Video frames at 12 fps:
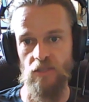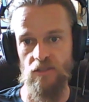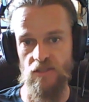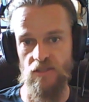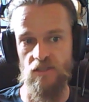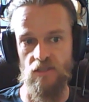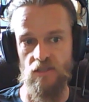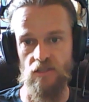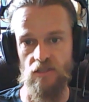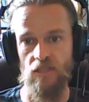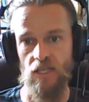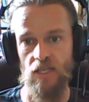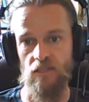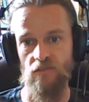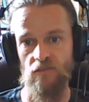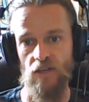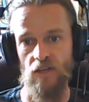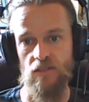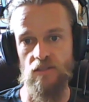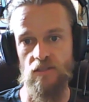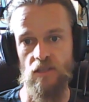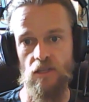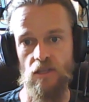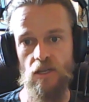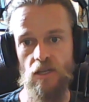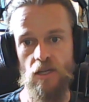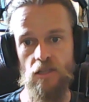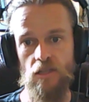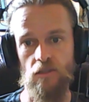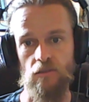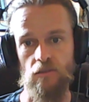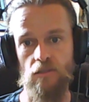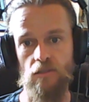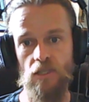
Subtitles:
This is a get in your face, kill,